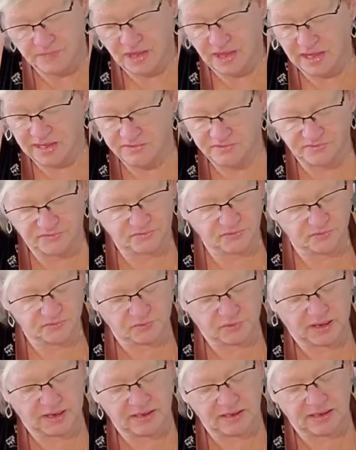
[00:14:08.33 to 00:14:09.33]
I
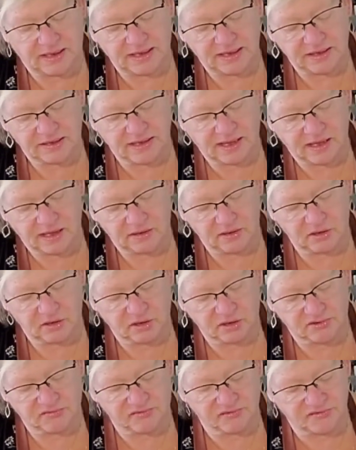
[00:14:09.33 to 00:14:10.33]
do. I like that
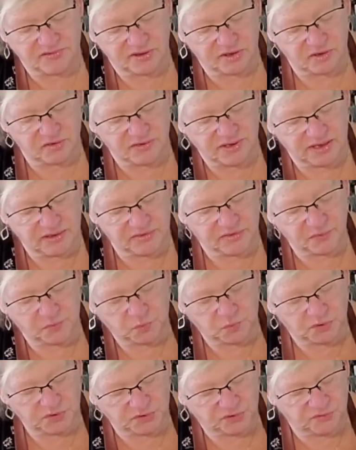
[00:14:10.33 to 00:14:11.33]
look so that you get the
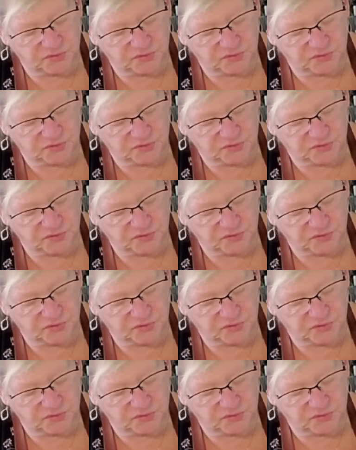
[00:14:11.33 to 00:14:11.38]
wood